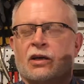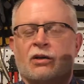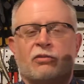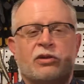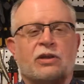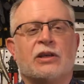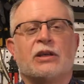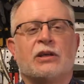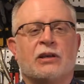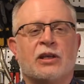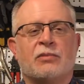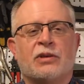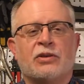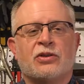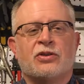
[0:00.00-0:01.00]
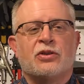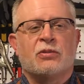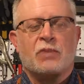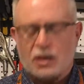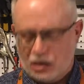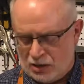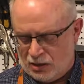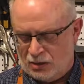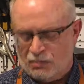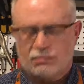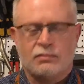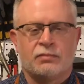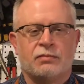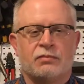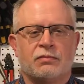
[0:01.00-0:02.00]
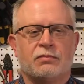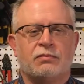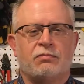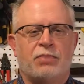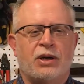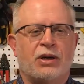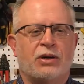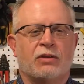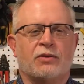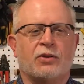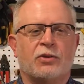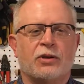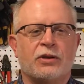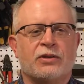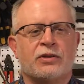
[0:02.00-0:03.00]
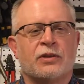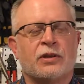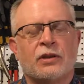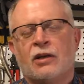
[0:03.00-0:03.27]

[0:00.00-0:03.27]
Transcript: When you get lemons, you make beer, of course.